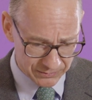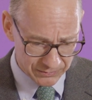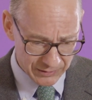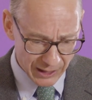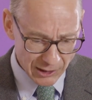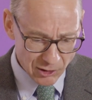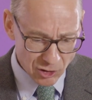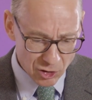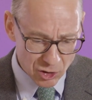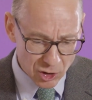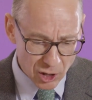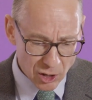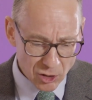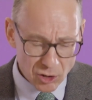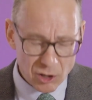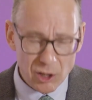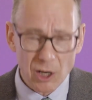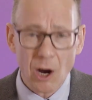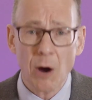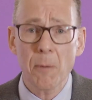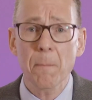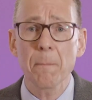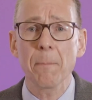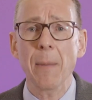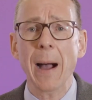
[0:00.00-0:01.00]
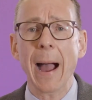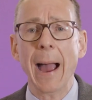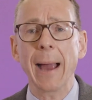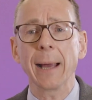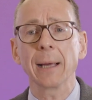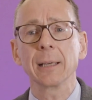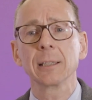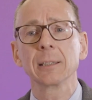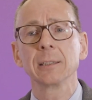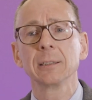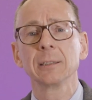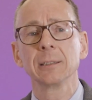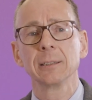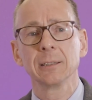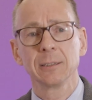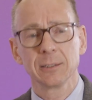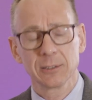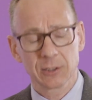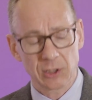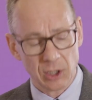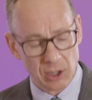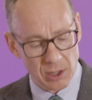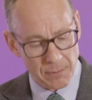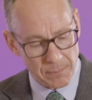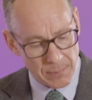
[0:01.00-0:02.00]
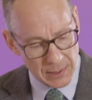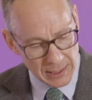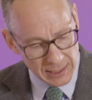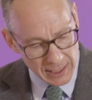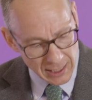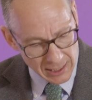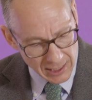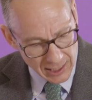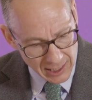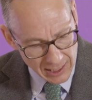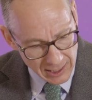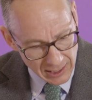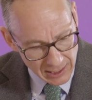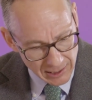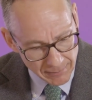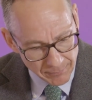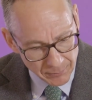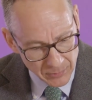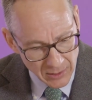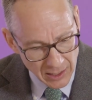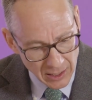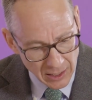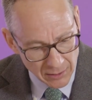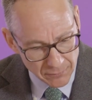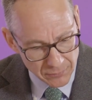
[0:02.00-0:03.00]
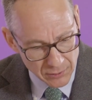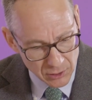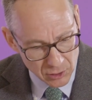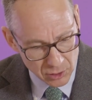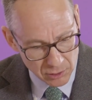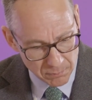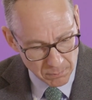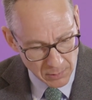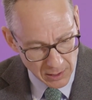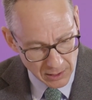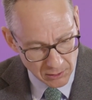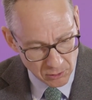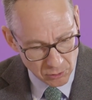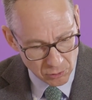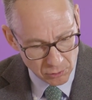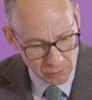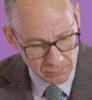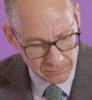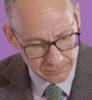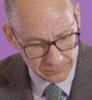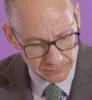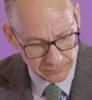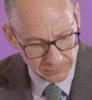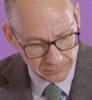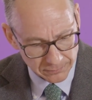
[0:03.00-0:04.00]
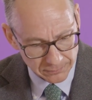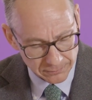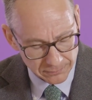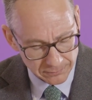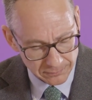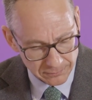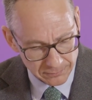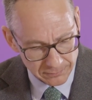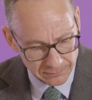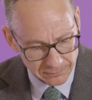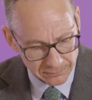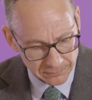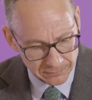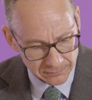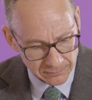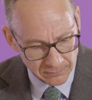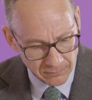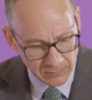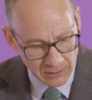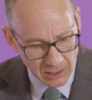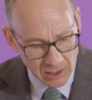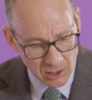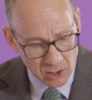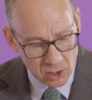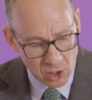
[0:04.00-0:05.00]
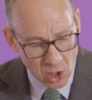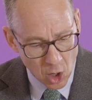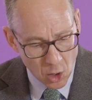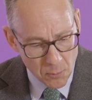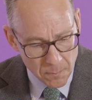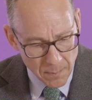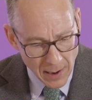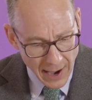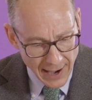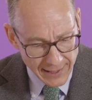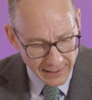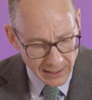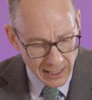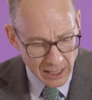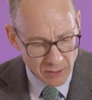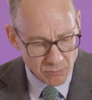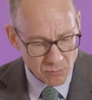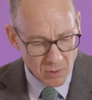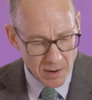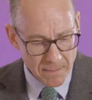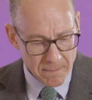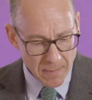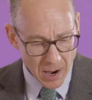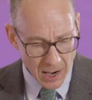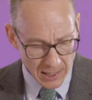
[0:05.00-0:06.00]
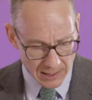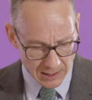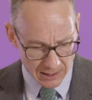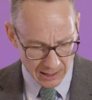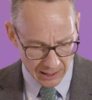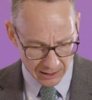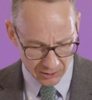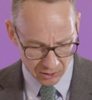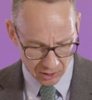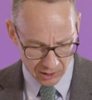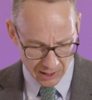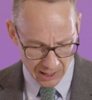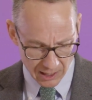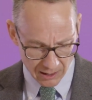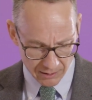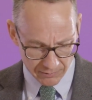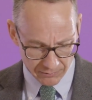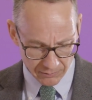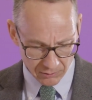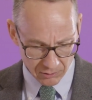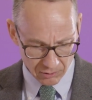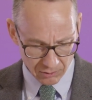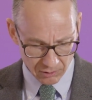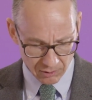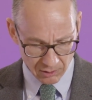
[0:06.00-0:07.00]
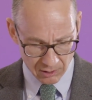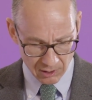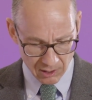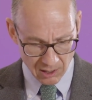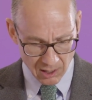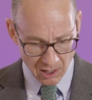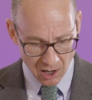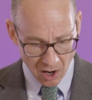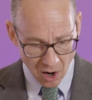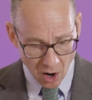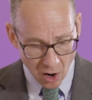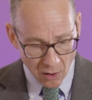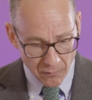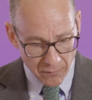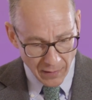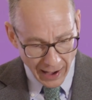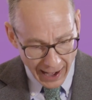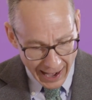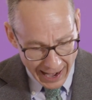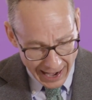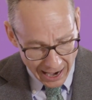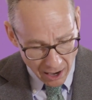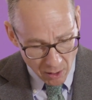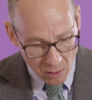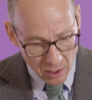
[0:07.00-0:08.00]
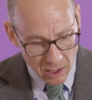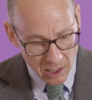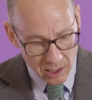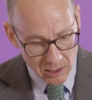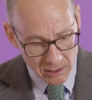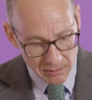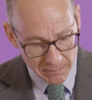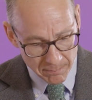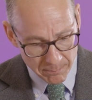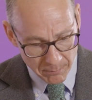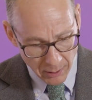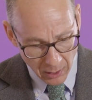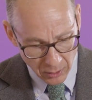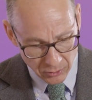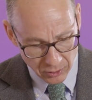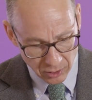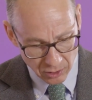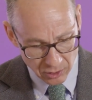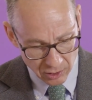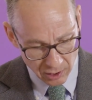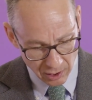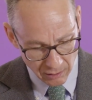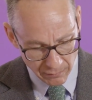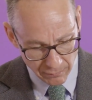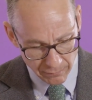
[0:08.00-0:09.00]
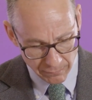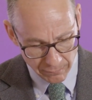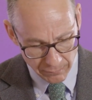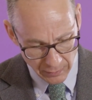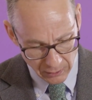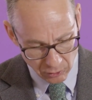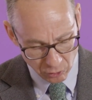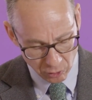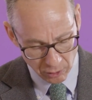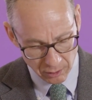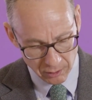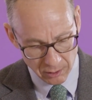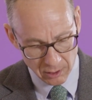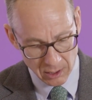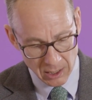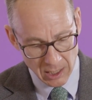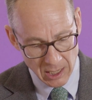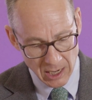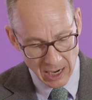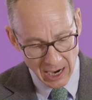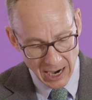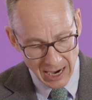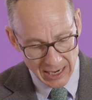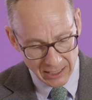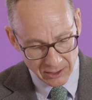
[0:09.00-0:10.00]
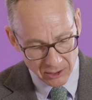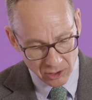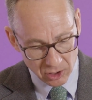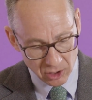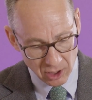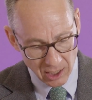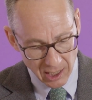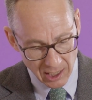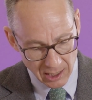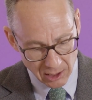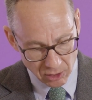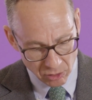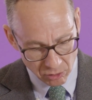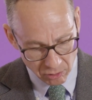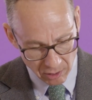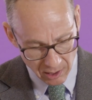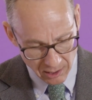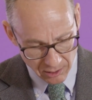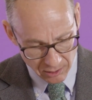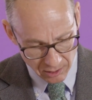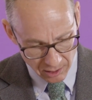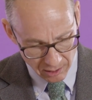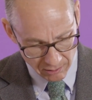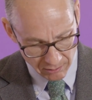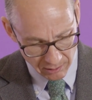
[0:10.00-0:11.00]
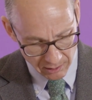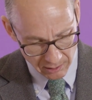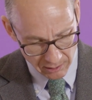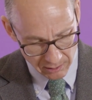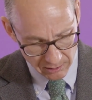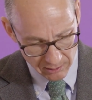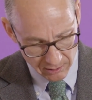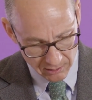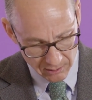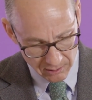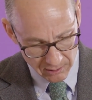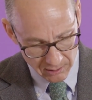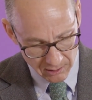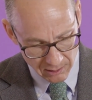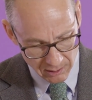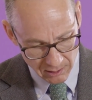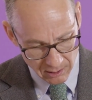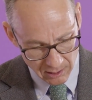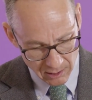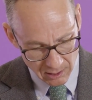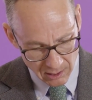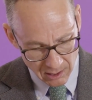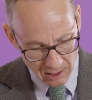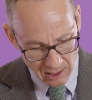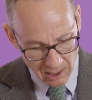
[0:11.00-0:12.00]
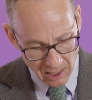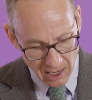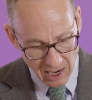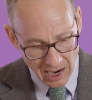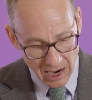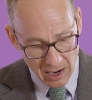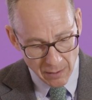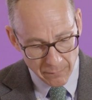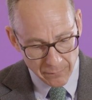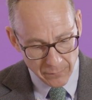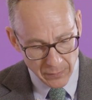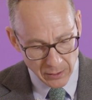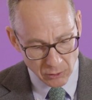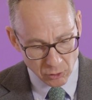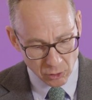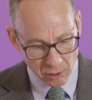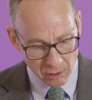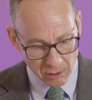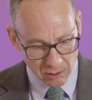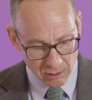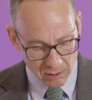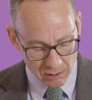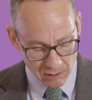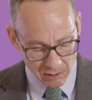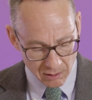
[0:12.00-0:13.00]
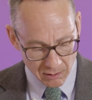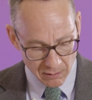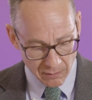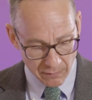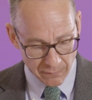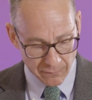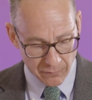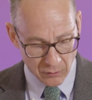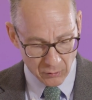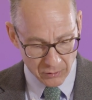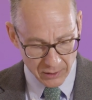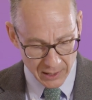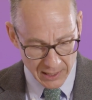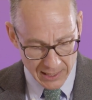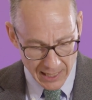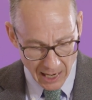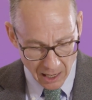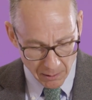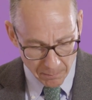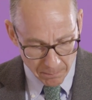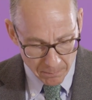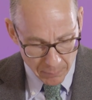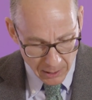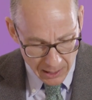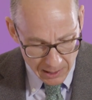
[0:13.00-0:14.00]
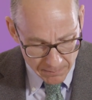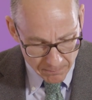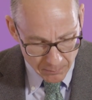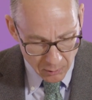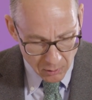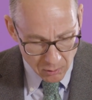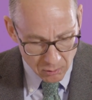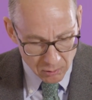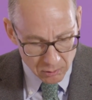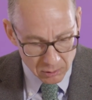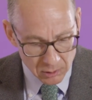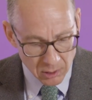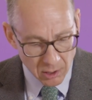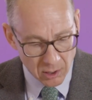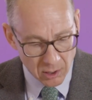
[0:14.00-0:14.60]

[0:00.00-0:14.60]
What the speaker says: let's just go back to the beginning of the speech. Go back and remind ourselves of our positive vision as a trade union. Our vision for the young people